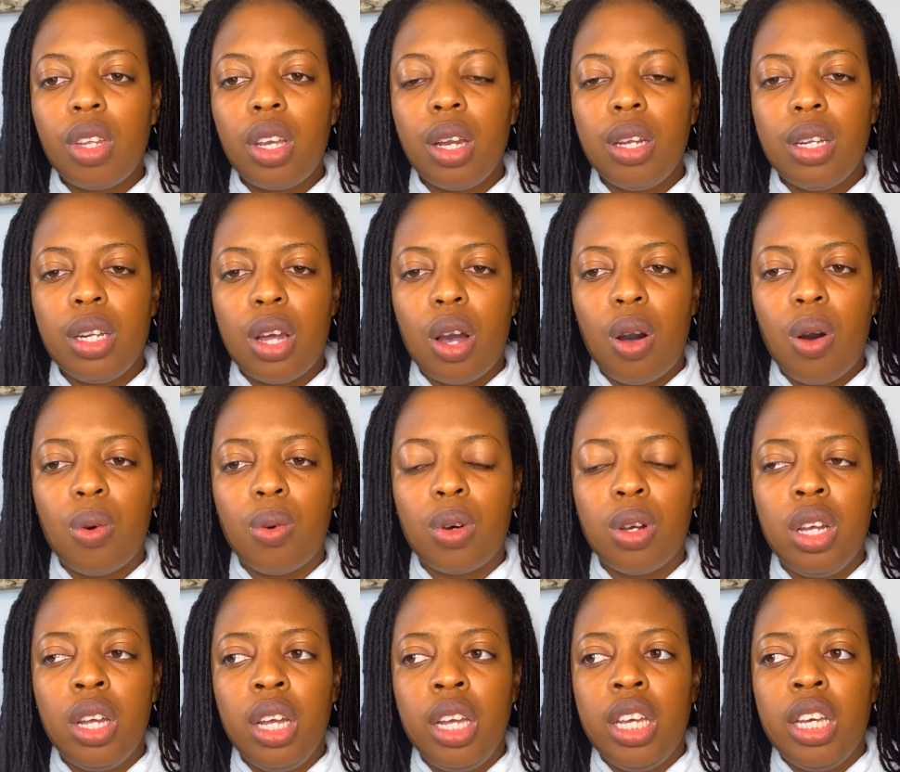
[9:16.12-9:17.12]
Now,
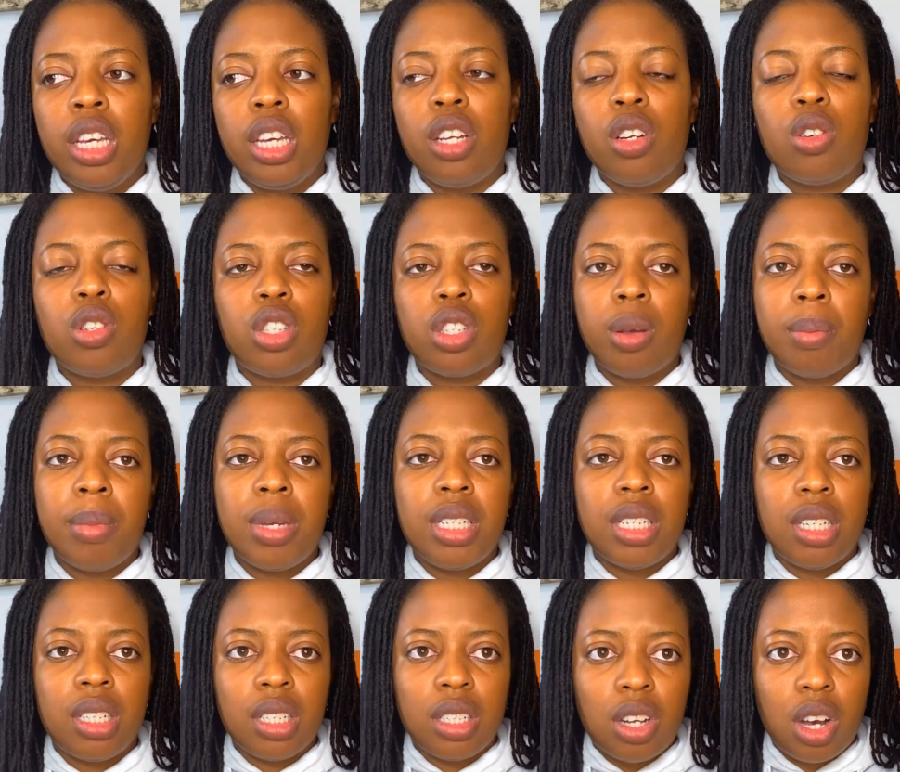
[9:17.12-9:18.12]
submitting
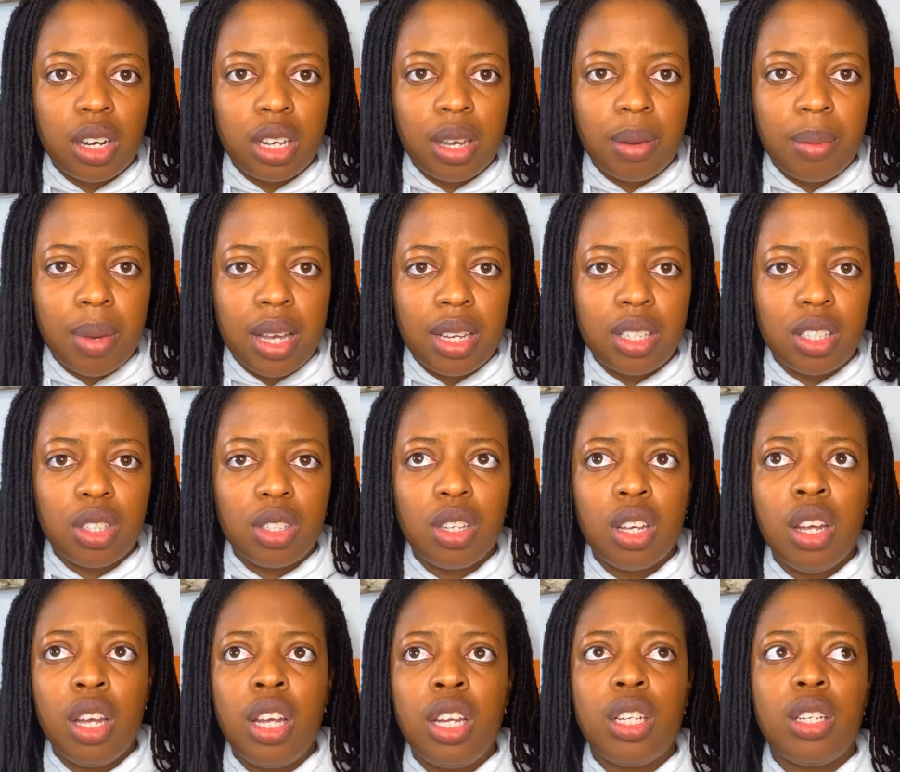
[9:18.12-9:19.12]
the documents.
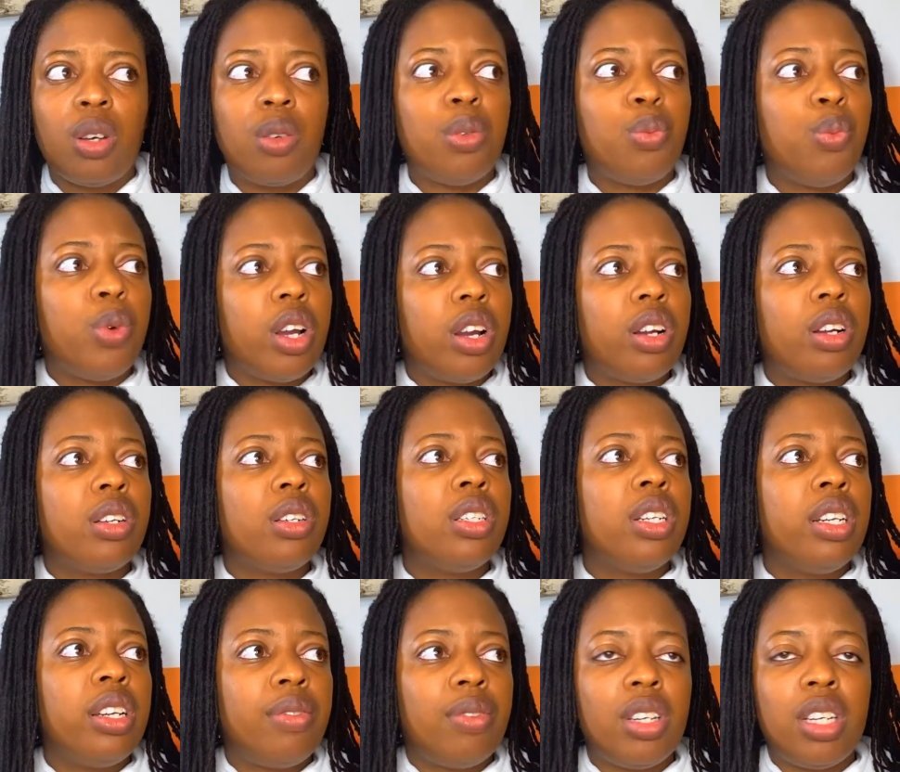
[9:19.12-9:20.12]
Now, we're
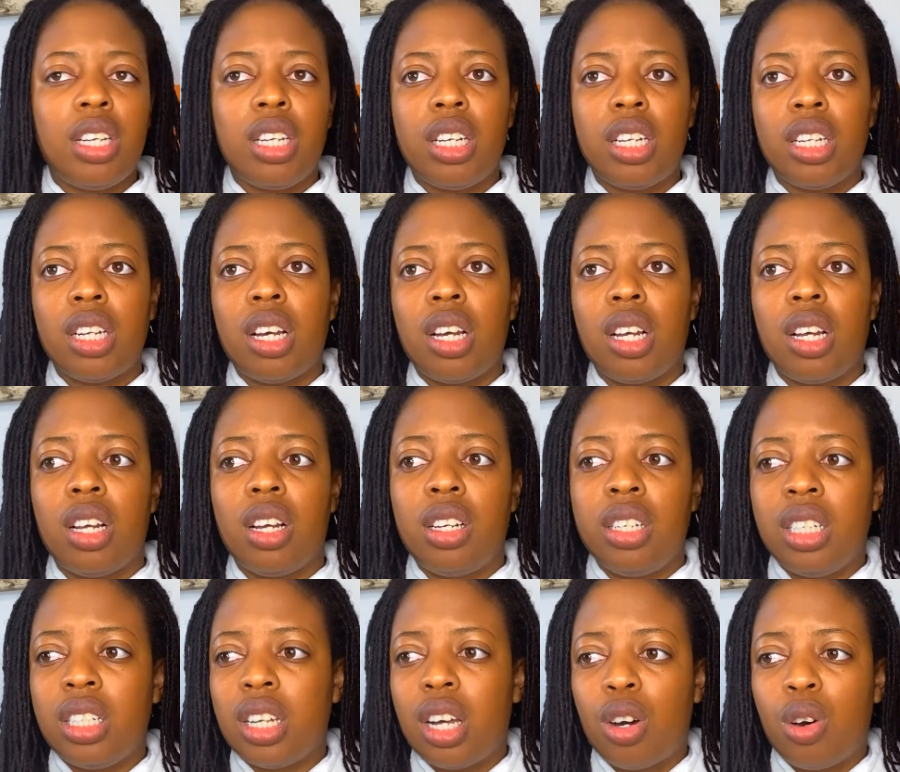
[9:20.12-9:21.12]
living in
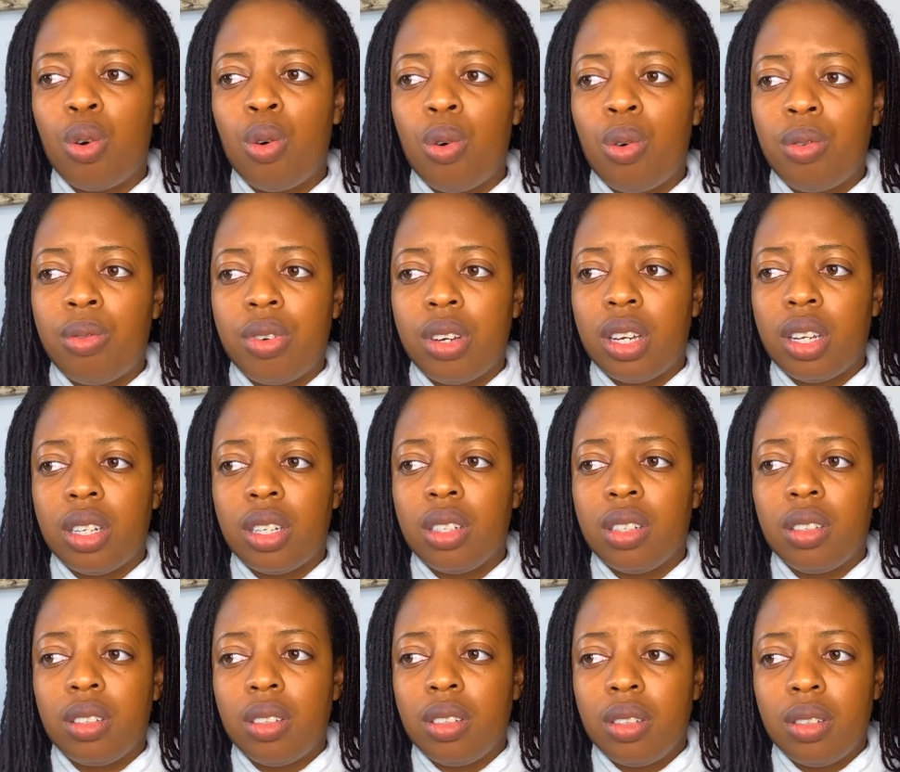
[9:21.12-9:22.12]
a COVID
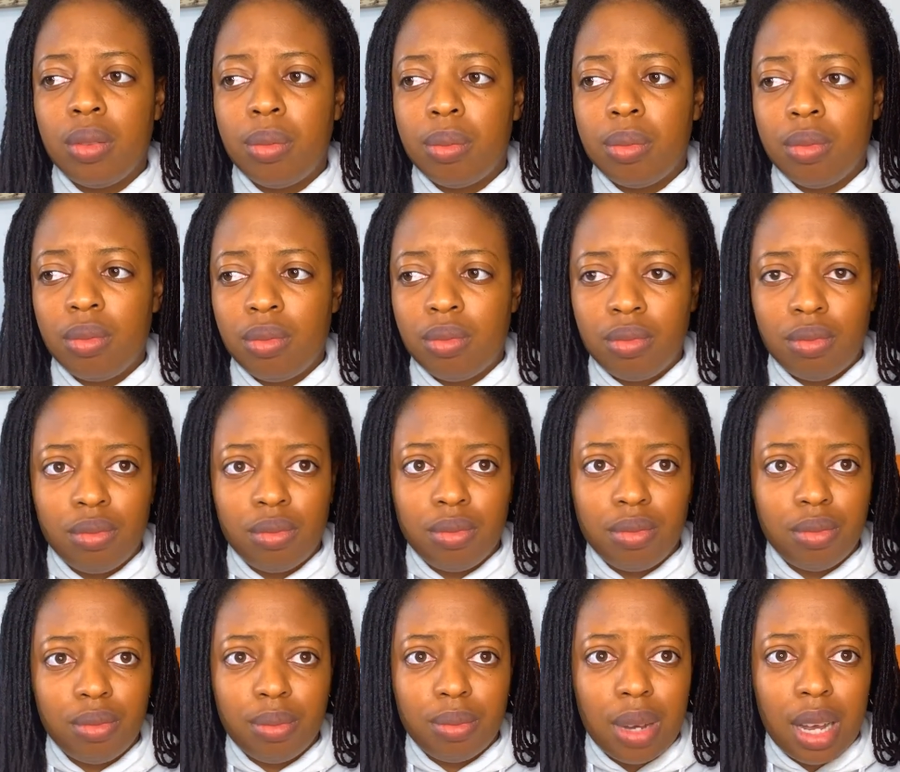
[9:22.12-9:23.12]

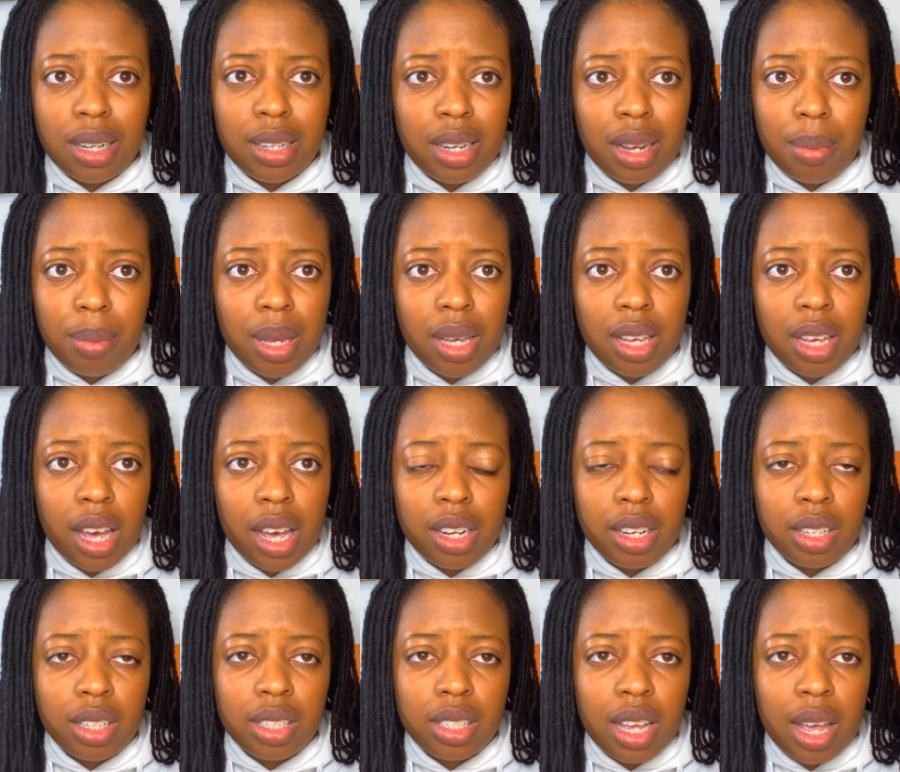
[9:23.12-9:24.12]
pandemic kind
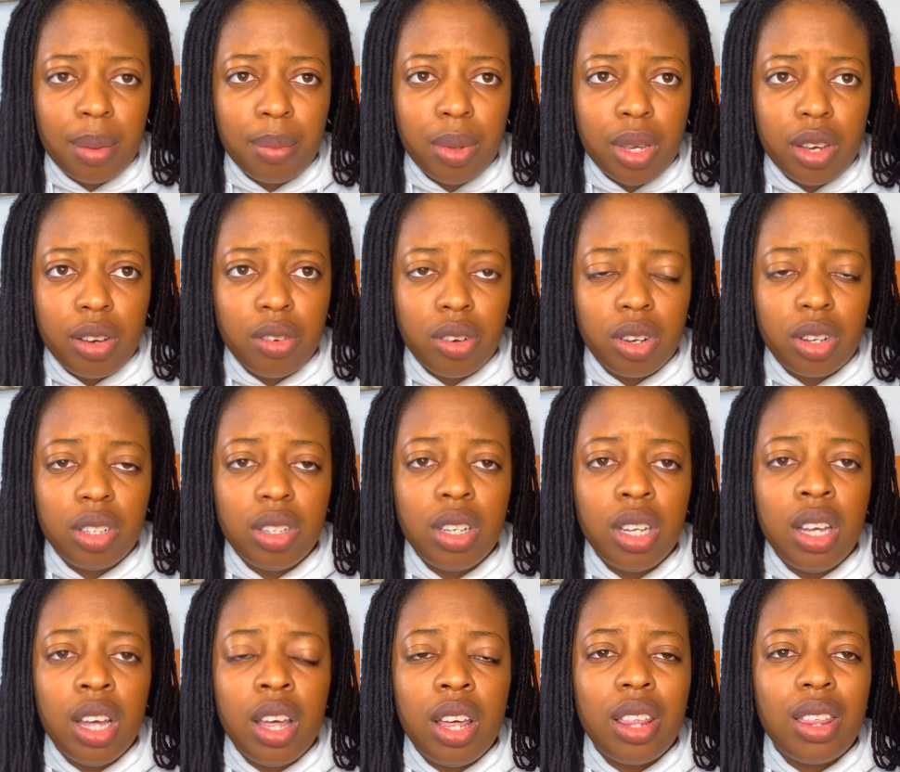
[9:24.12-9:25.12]
of time period.
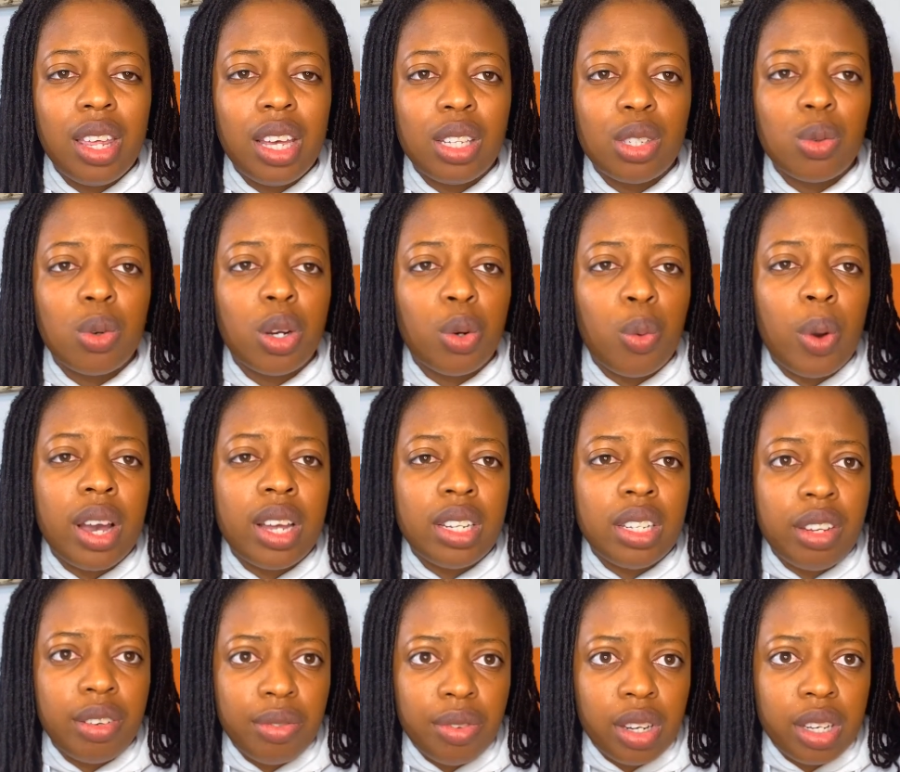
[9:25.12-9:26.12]
Things were quite
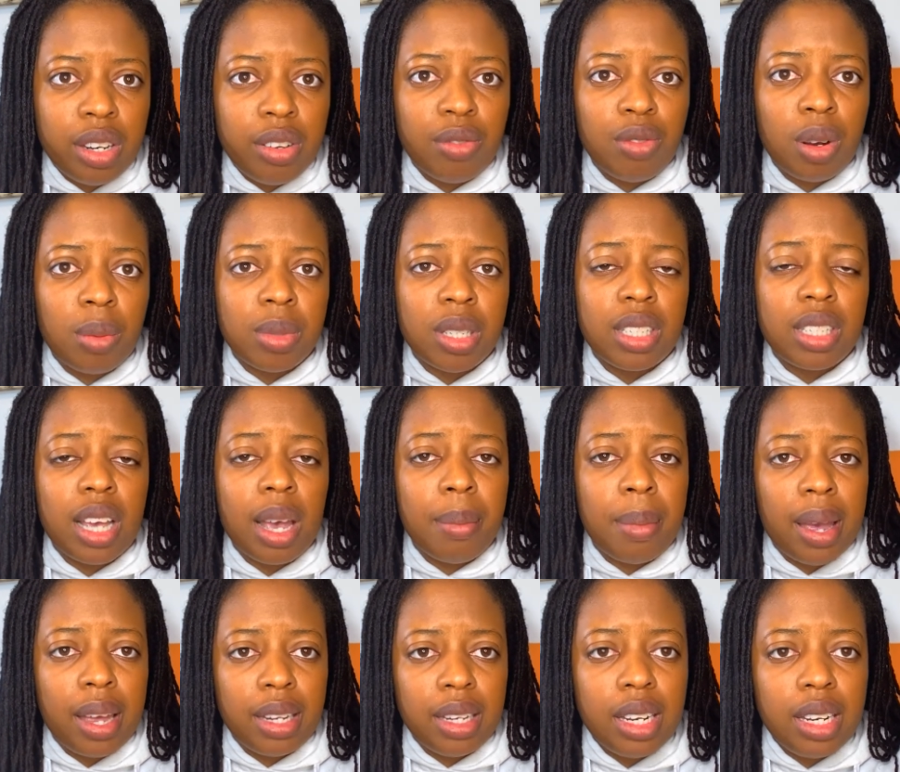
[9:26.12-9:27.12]
differently from the time
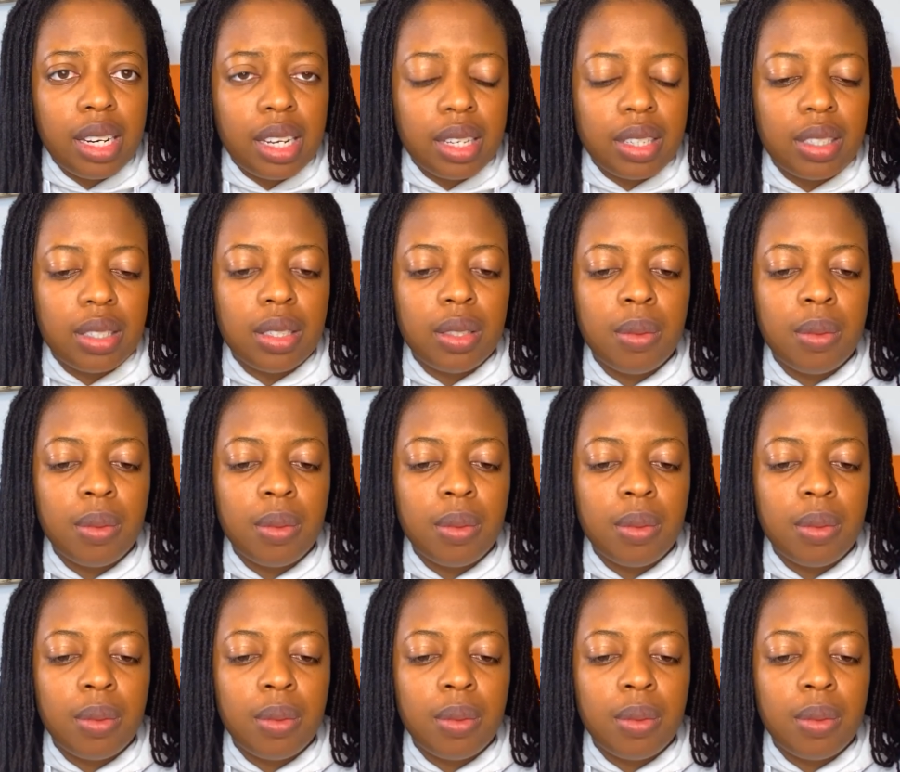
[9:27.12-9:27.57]
I did it.